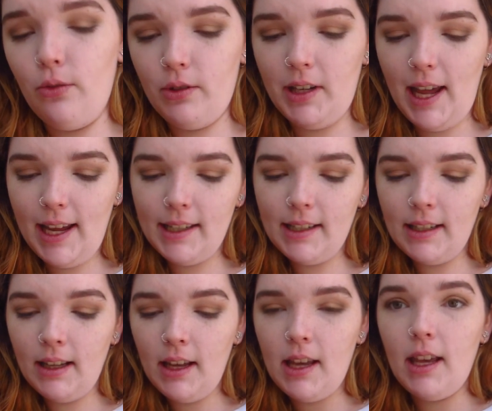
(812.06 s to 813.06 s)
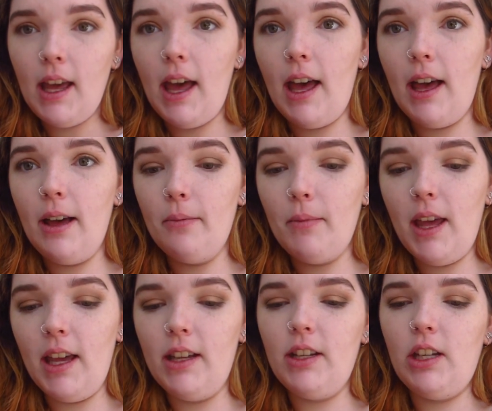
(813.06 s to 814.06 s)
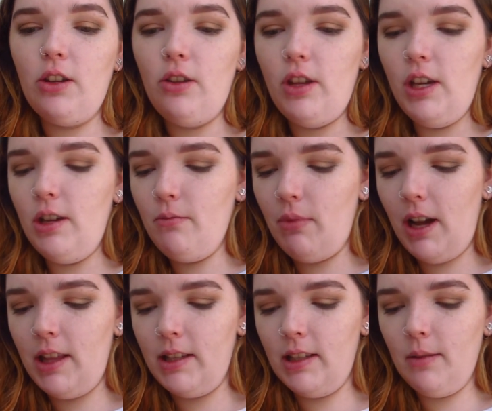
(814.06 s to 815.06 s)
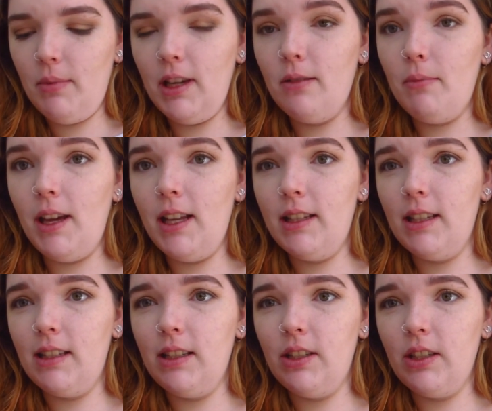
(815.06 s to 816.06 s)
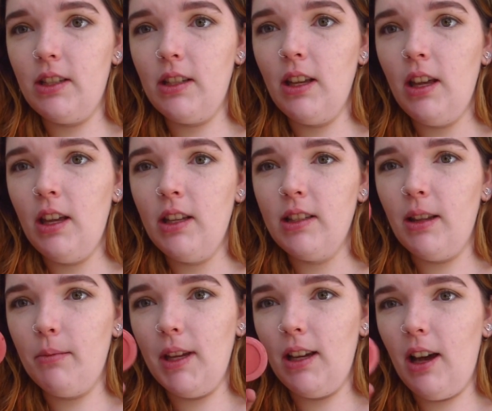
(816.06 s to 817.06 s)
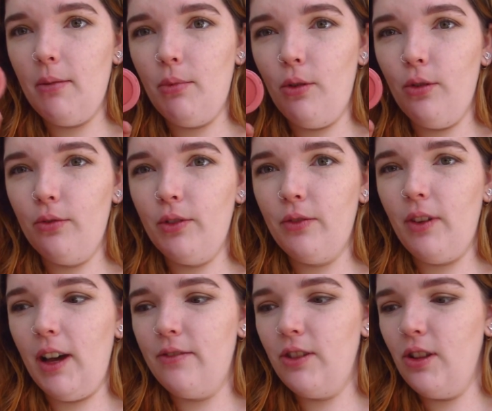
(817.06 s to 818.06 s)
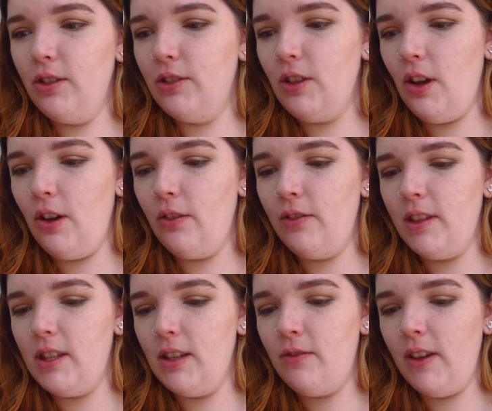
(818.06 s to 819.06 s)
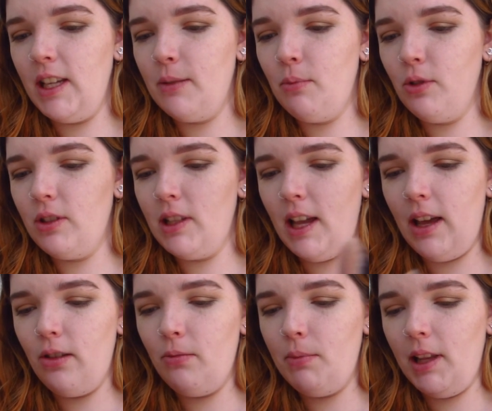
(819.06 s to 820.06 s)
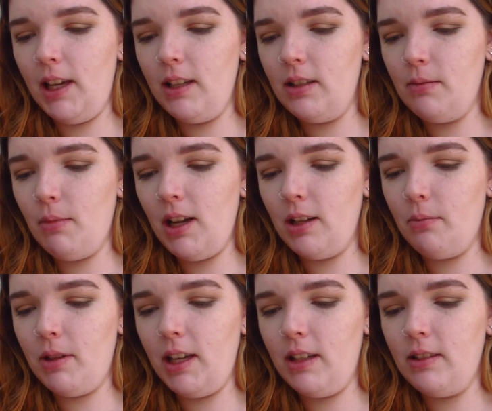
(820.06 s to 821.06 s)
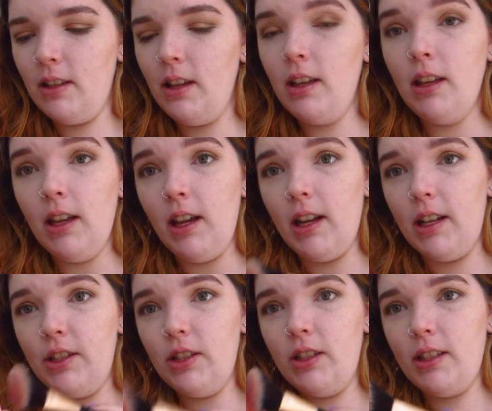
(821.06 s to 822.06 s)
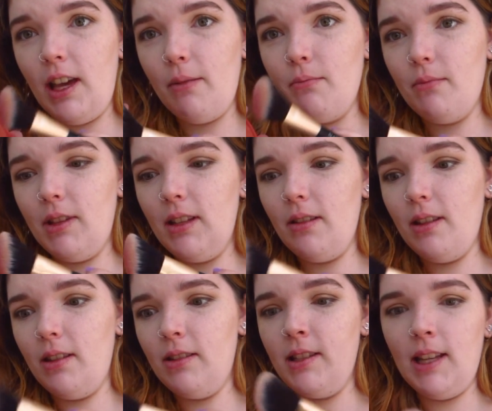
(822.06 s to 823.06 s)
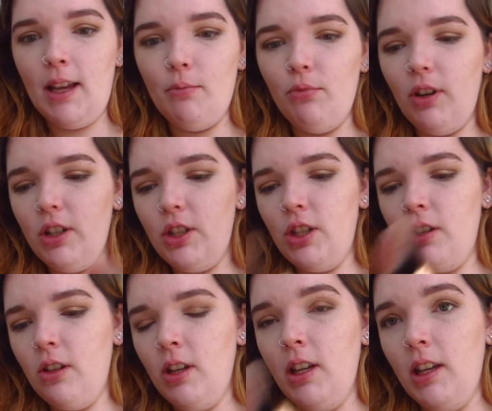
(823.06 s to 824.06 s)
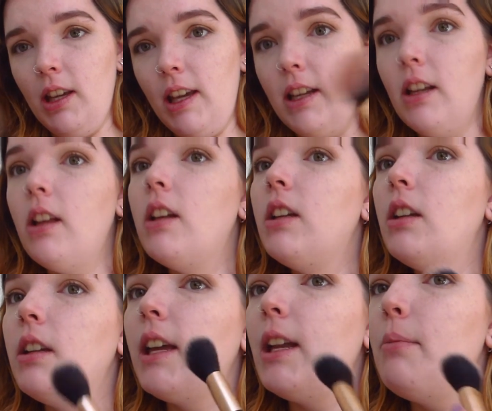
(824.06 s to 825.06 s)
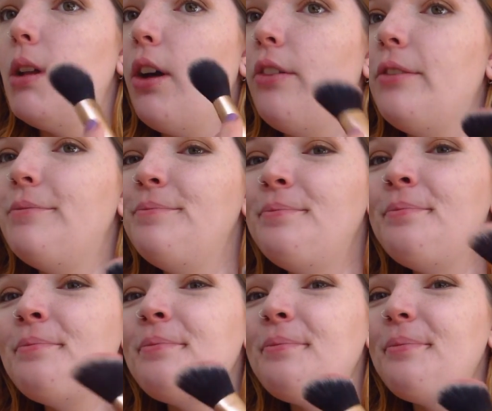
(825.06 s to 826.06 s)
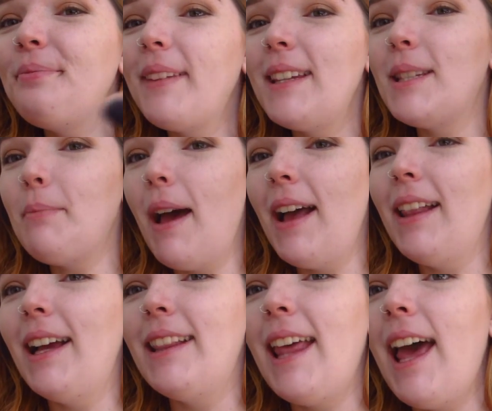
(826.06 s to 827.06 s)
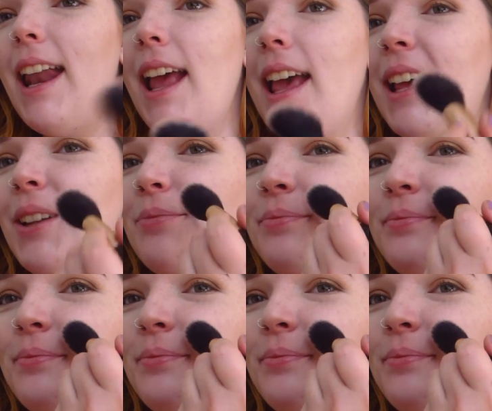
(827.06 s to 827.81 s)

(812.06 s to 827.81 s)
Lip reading: Ornate, and I don't think you can buy this in the bigger pans. This is just something I bought for $5 off the Facebook sale marketplace, and I just tap the same brush in, get a bit off, smile like that, and